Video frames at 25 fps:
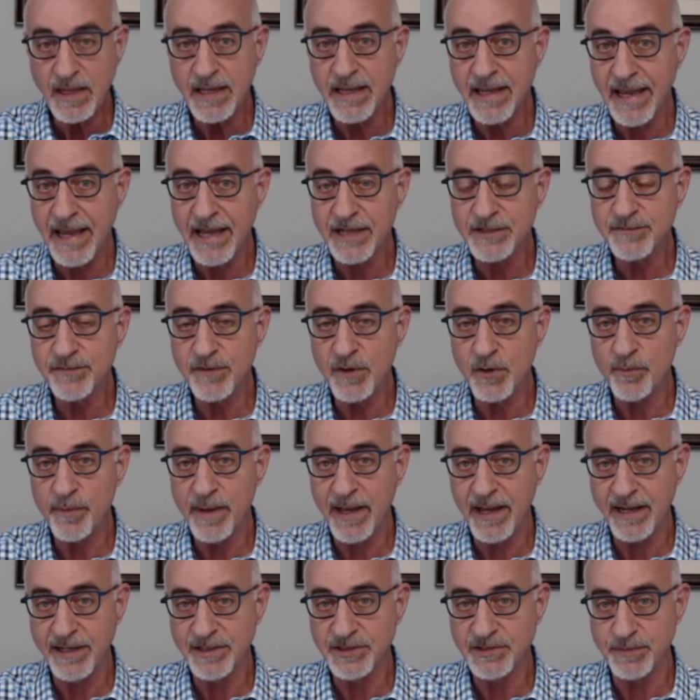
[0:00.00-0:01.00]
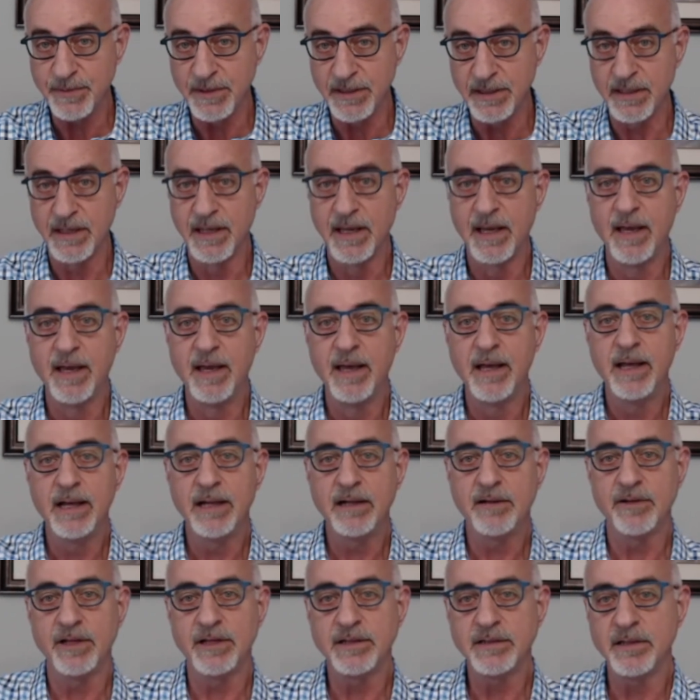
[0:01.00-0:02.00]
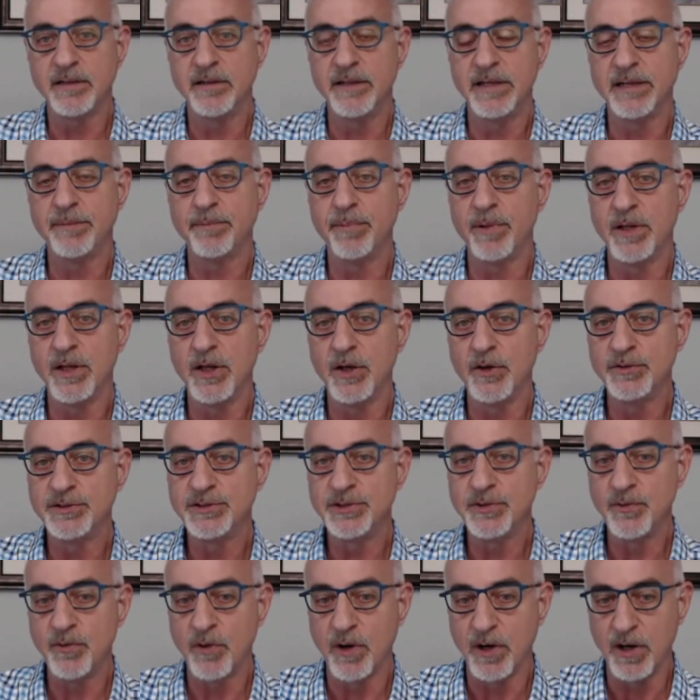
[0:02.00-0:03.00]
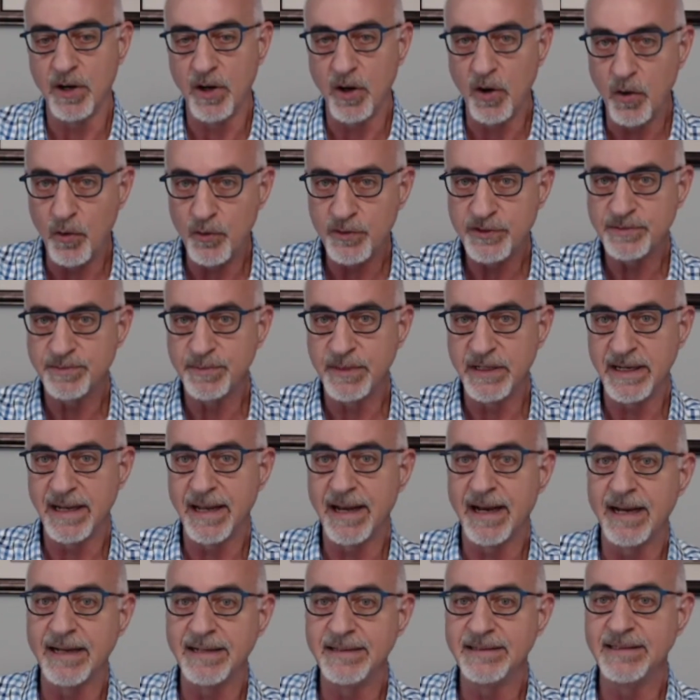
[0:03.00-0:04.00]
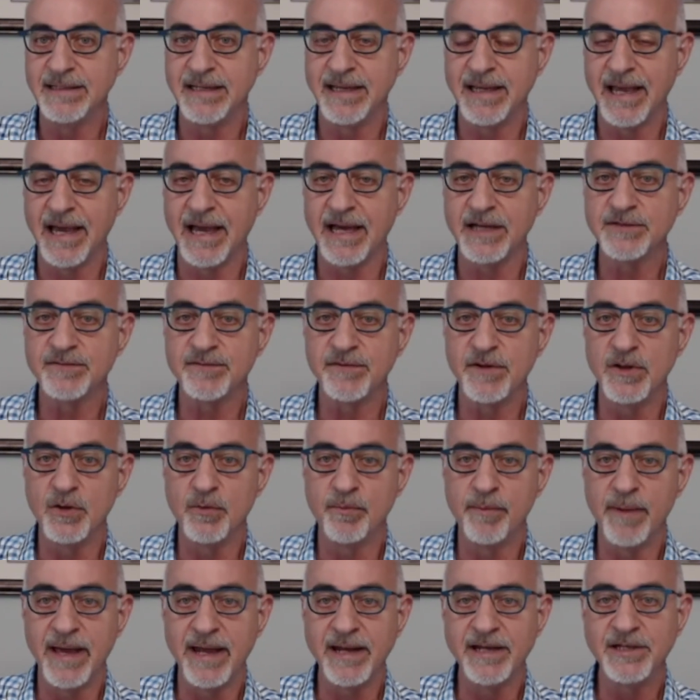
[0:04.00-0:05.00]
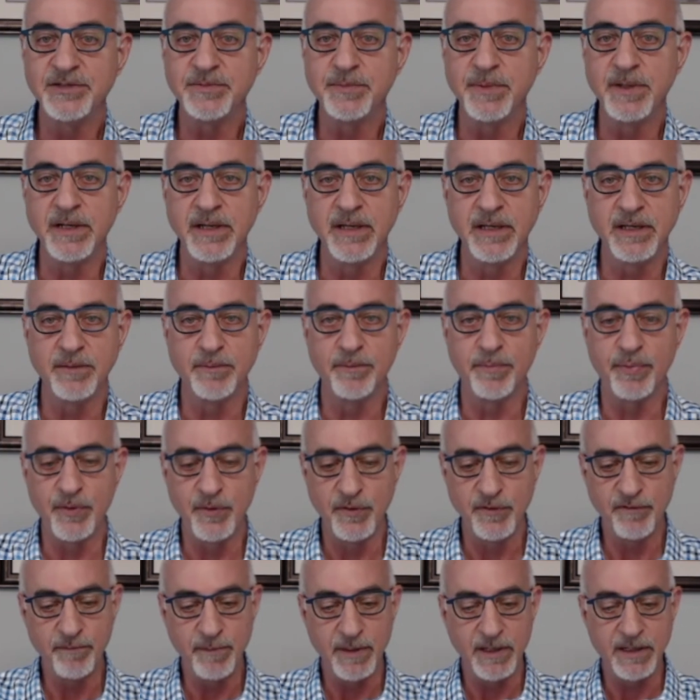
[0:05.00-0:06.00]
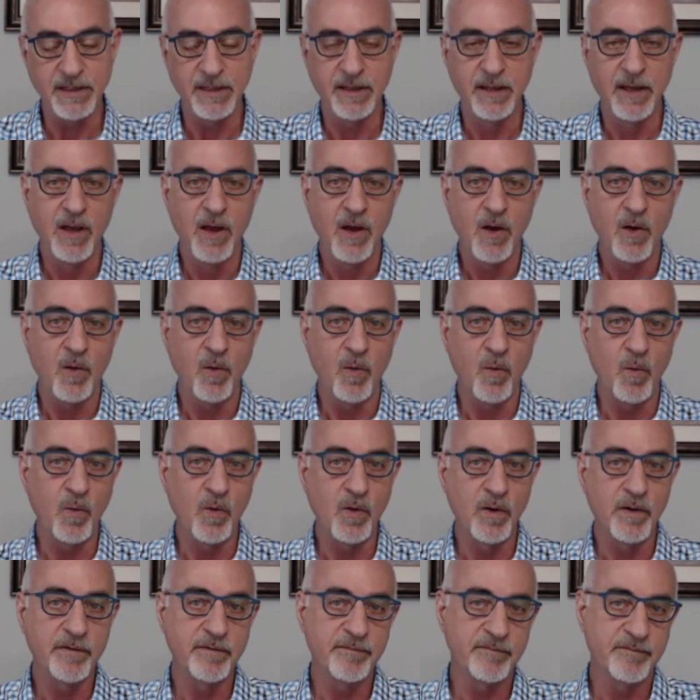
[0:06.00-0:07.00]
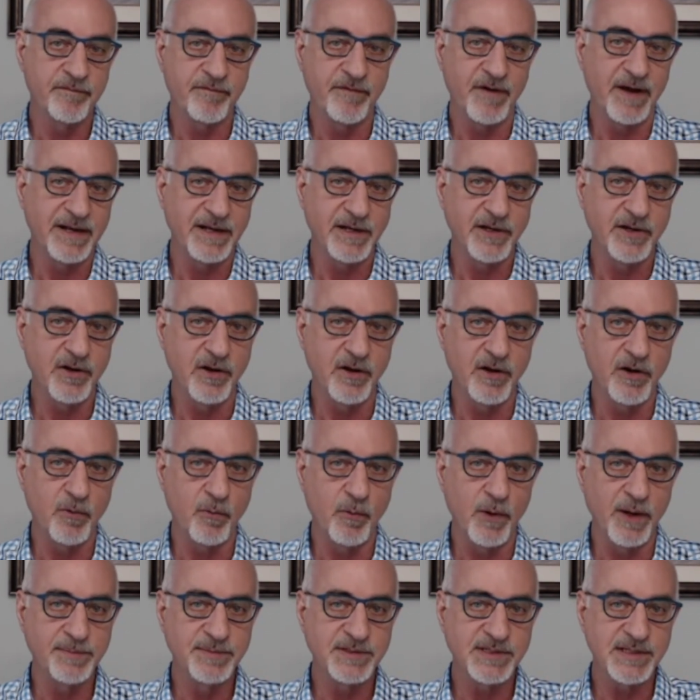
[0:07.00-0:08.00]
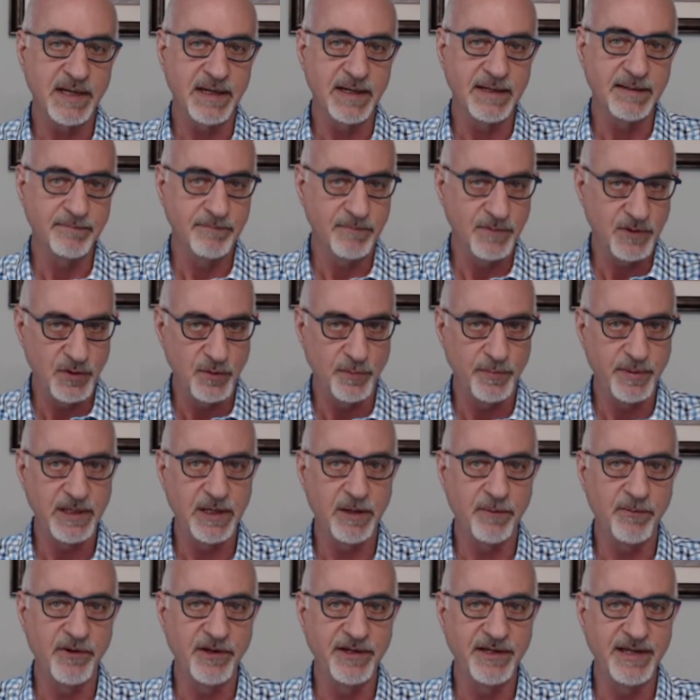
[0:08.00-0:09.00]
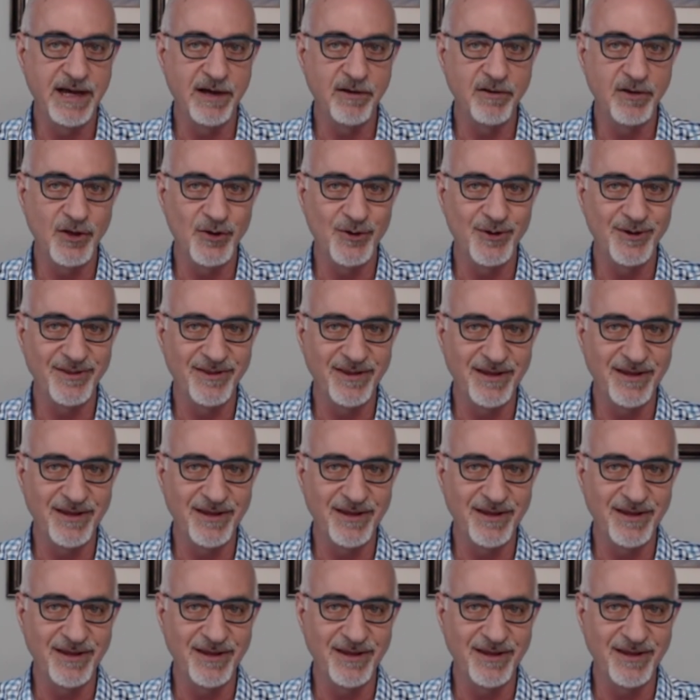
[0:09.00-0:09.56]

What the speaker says: cash flow management, click the link below to our ultimate guide to cash flow management and improvement, or find it on our website. You'll be able to download it